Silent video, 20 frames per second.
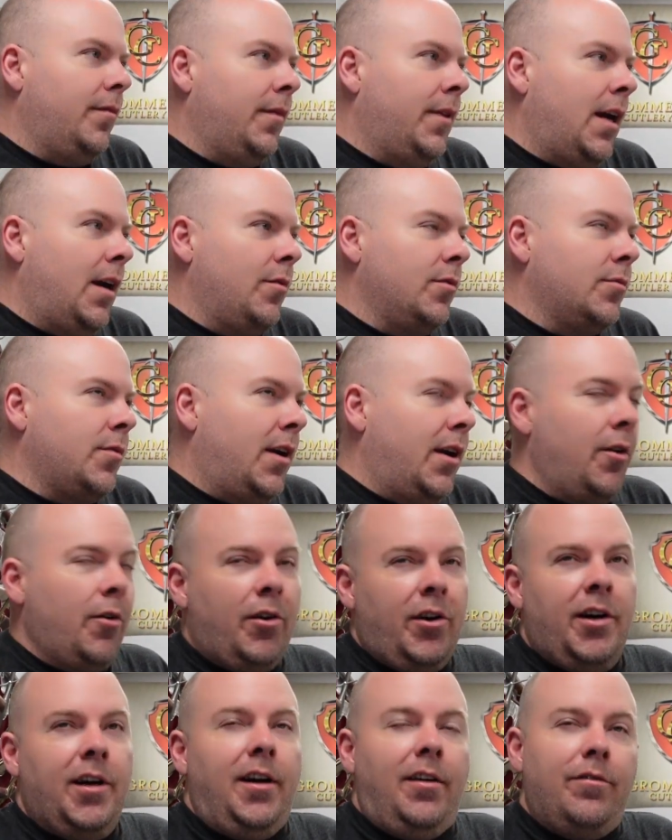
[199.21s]
That was when I
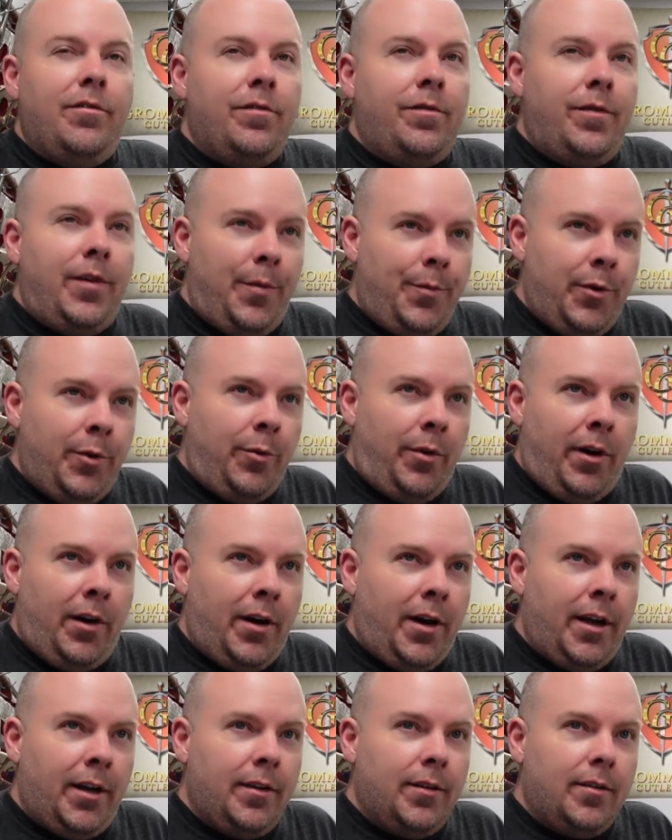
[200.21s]
ordered it in
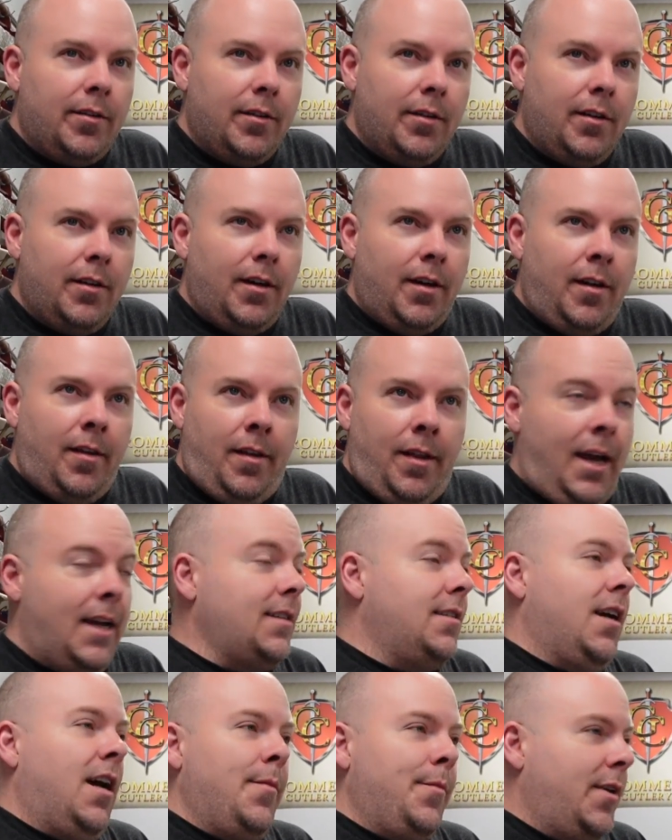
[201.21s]
February, and then that
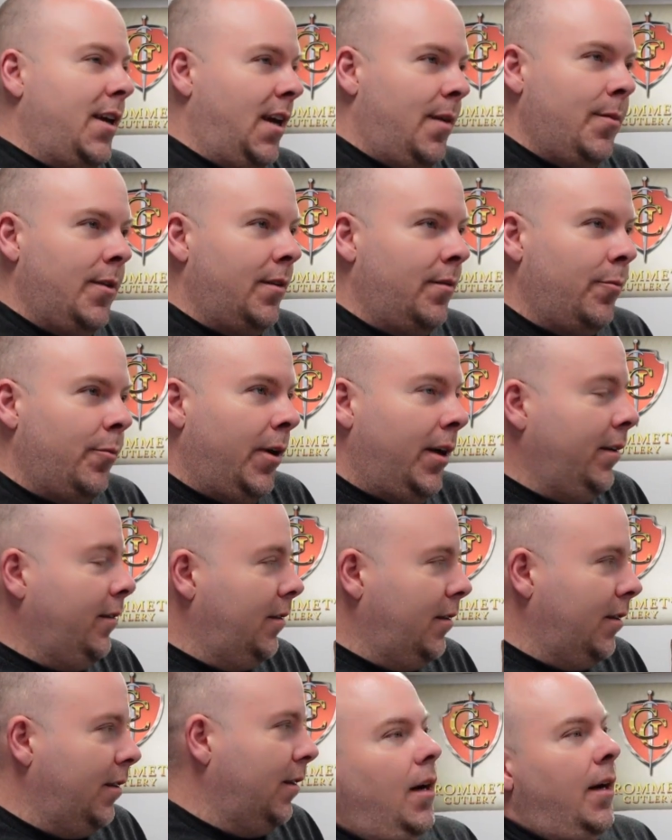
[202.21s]
time came and
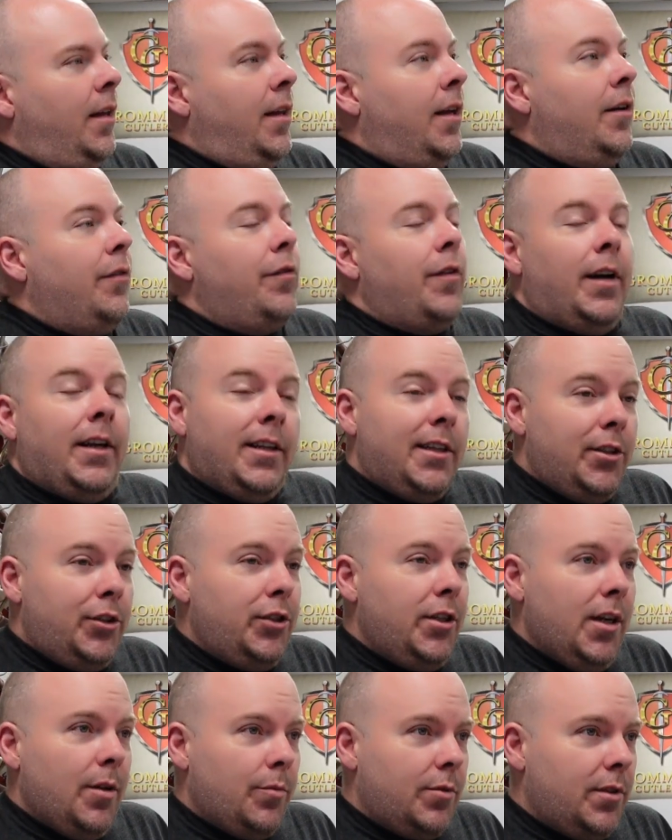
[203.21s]
went. And then it finally
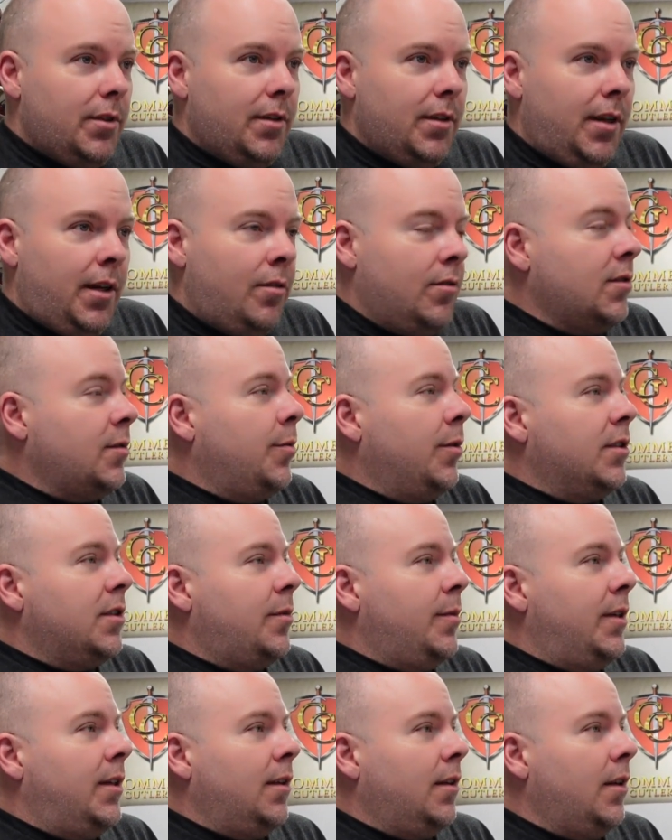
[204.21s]
shipped, and it was supposed
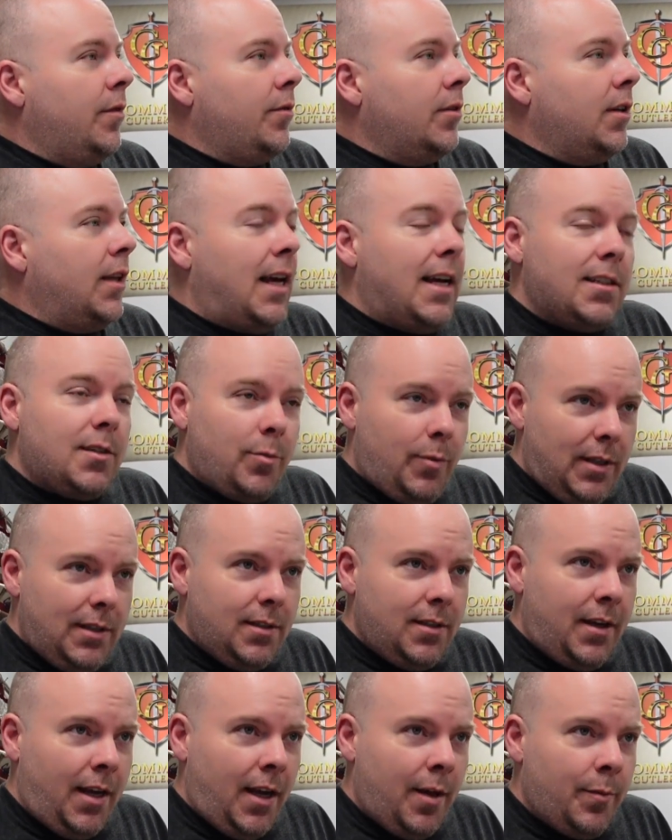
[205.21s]
to be delivered last
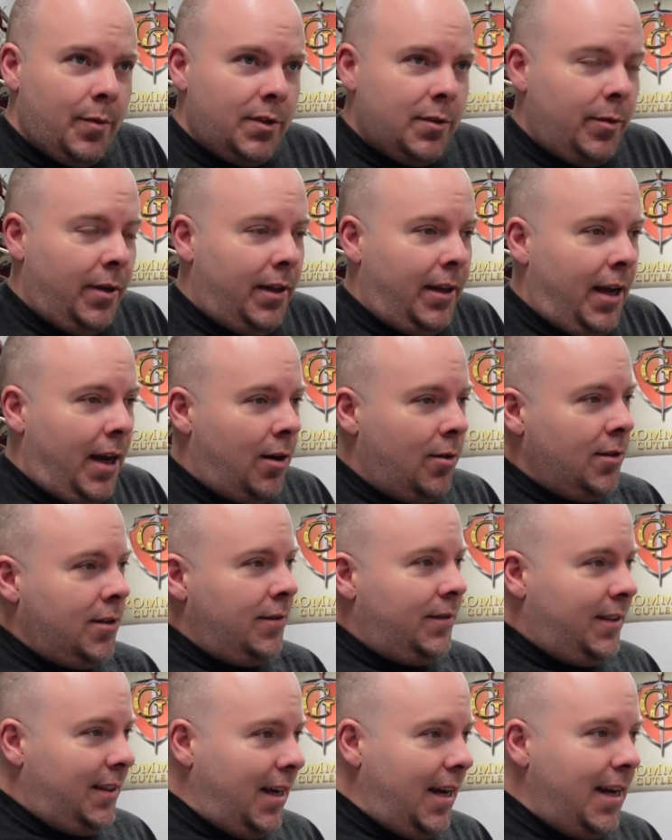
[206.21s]
Wednesday between the hours
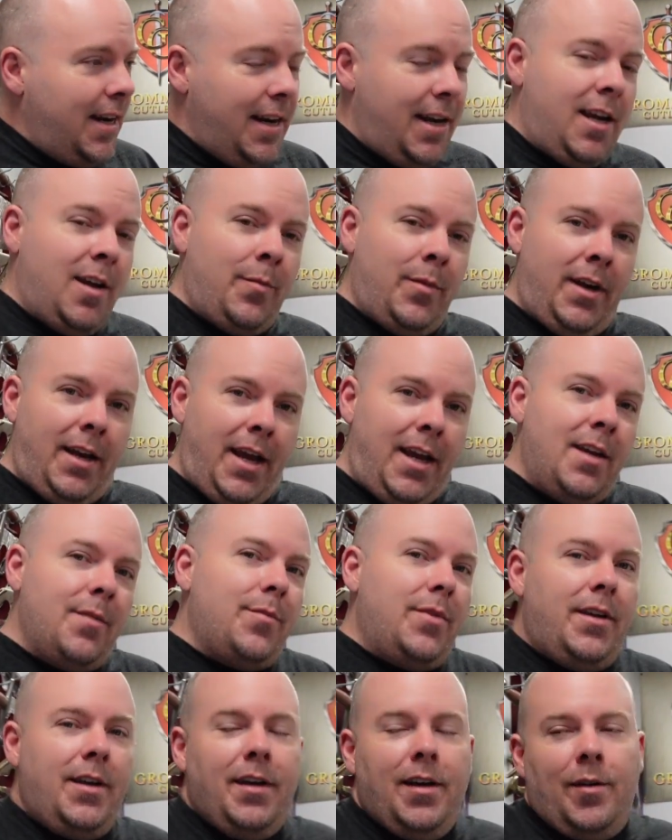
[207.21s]
of 10 a.m. and 8
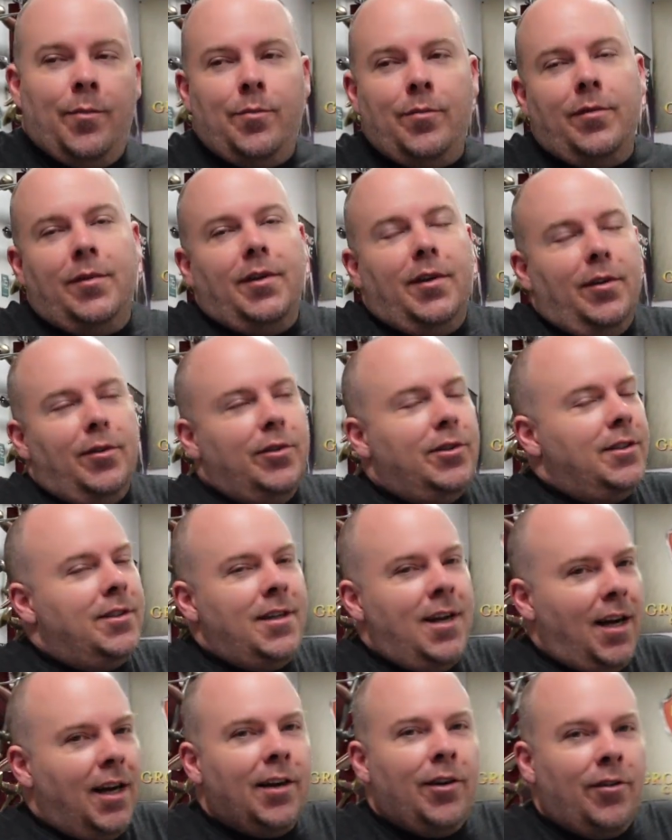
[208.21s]
p.m., which is
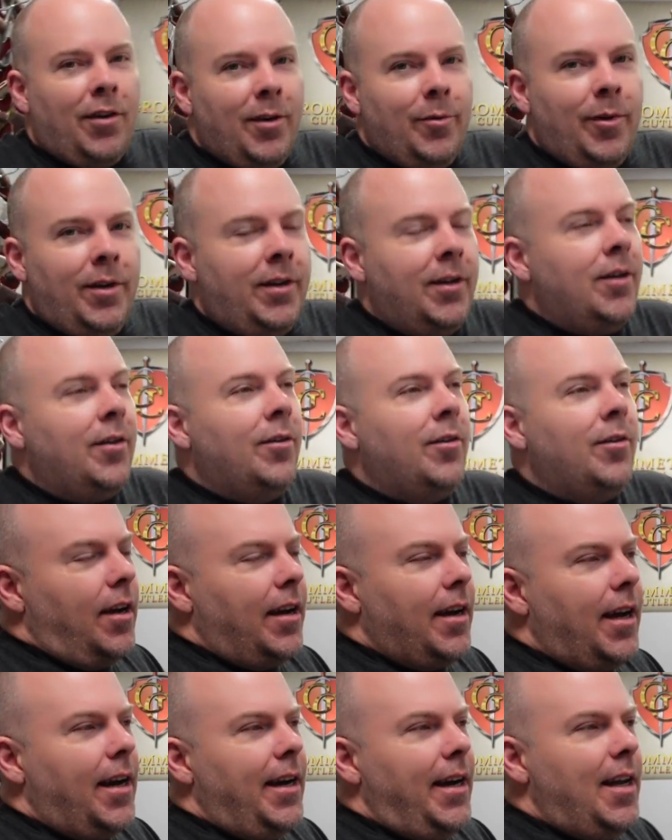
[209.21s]
not a great window. I
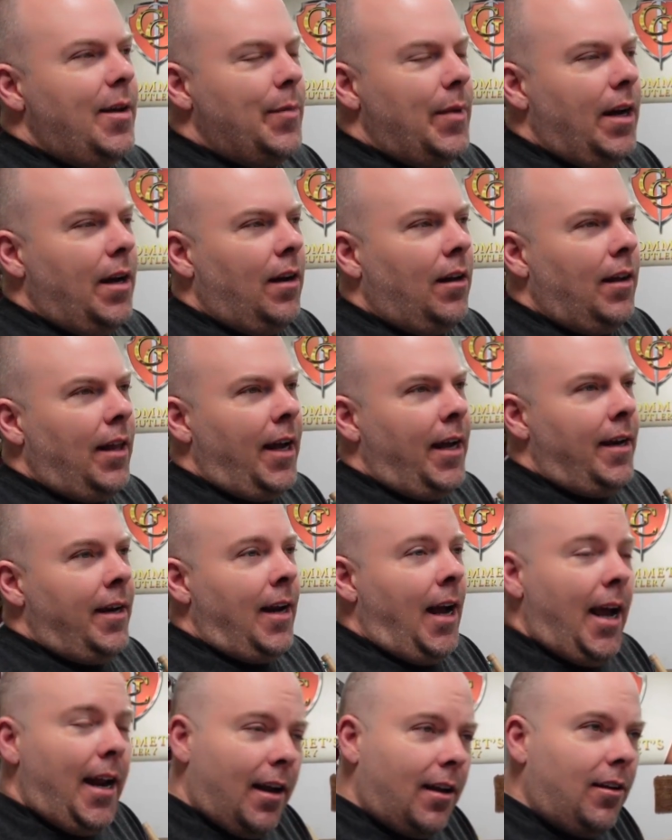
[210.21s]
got an email at
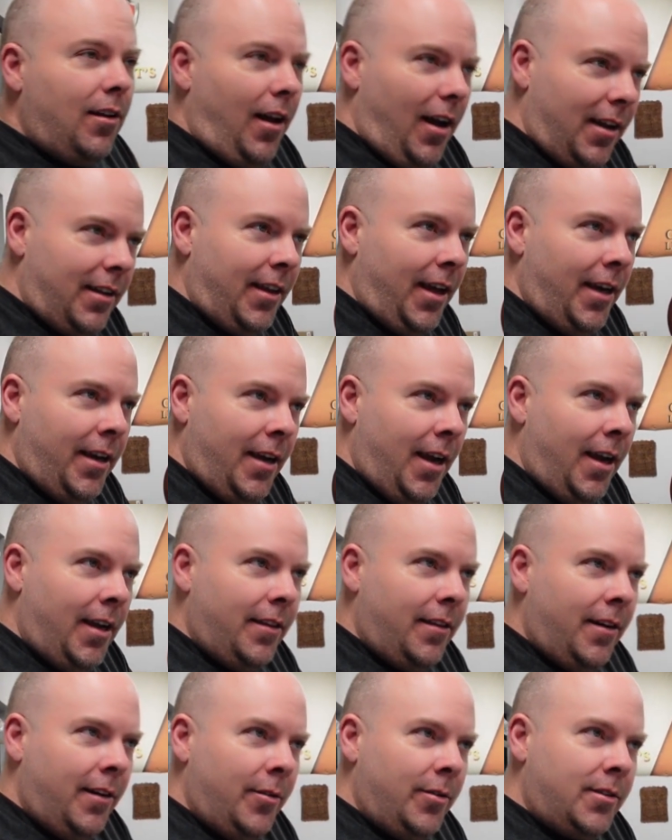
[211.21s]
9 o'clock that night
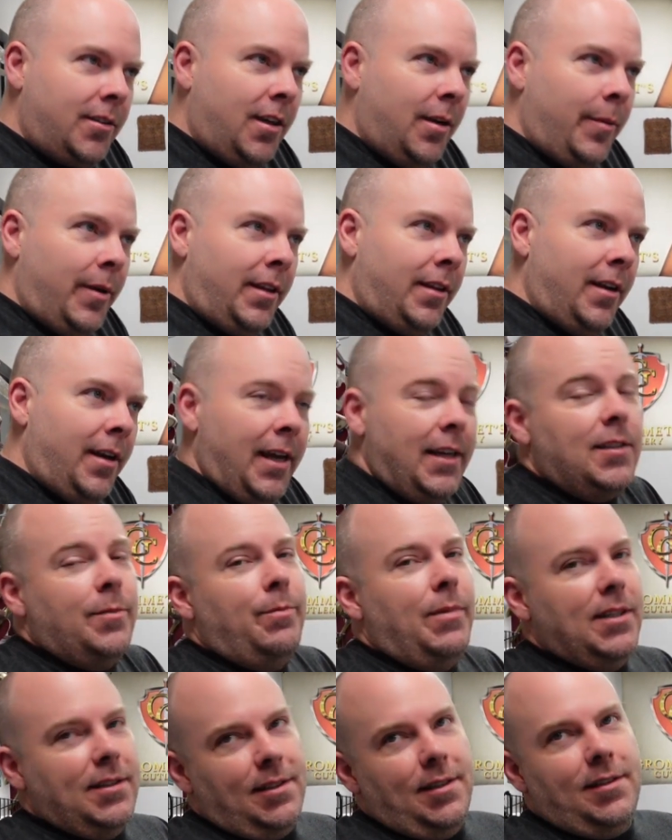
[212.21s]
that it was coming the next
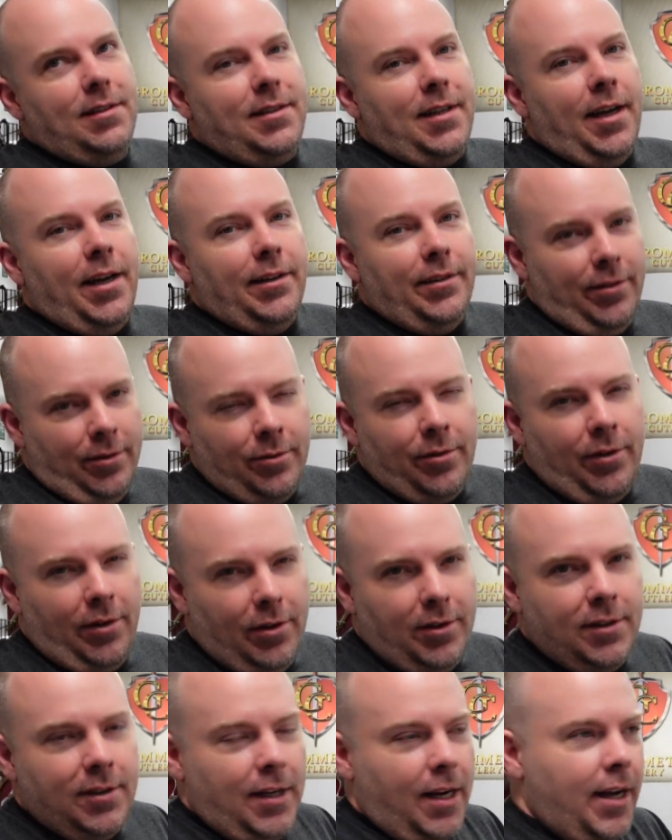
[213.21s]
business day, so
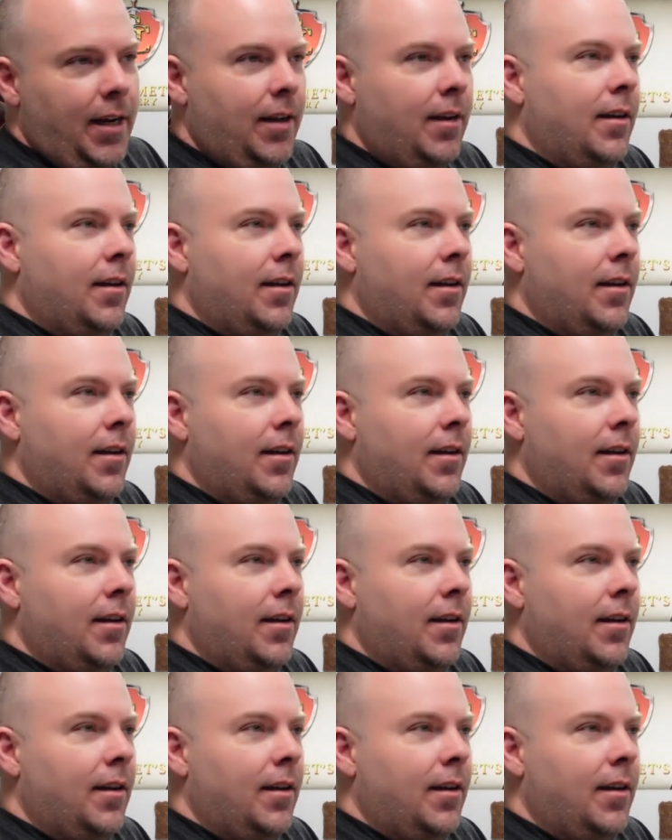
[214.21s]
Thursday.